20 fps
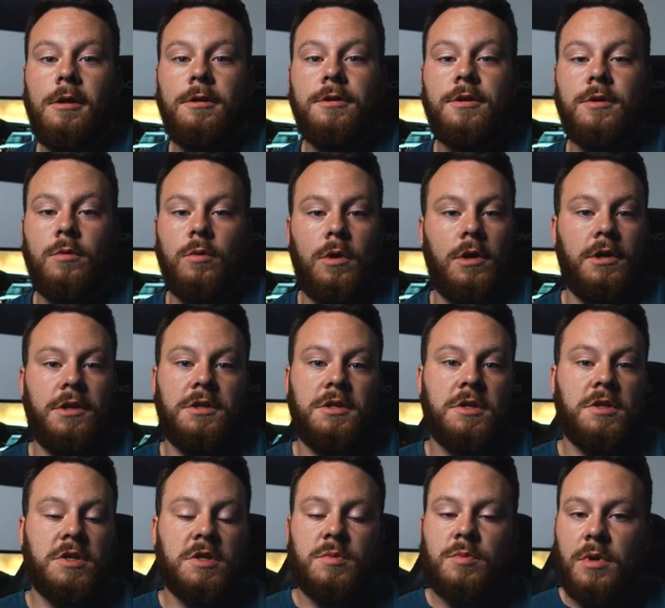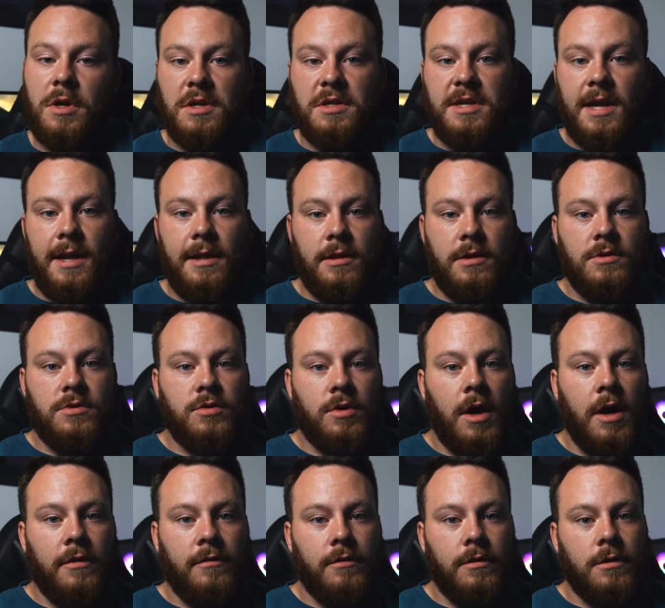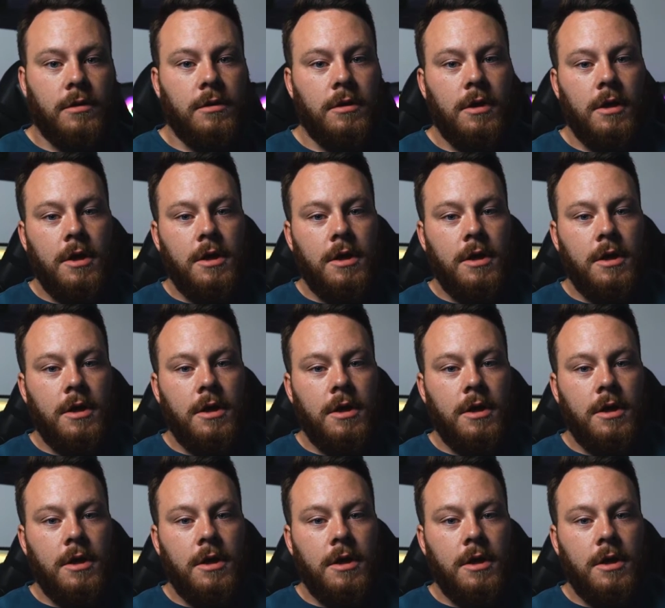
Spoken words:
Do you want it to just be a daily driver?